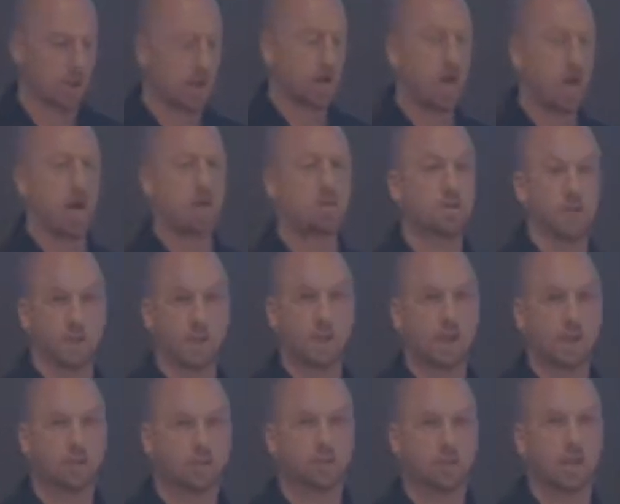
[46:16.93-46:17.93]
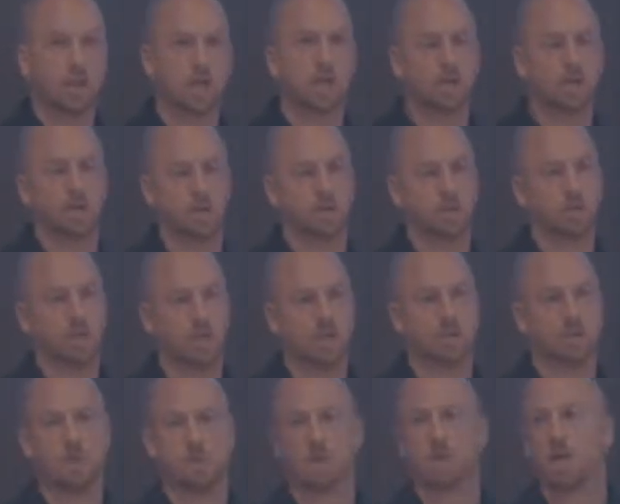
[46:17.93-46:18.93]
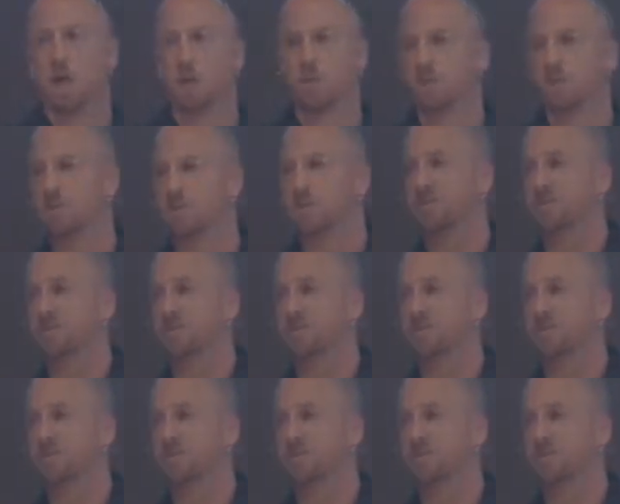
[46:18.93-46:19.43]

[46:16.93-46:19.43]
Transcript: a country, Israel, in the New Testament, but they're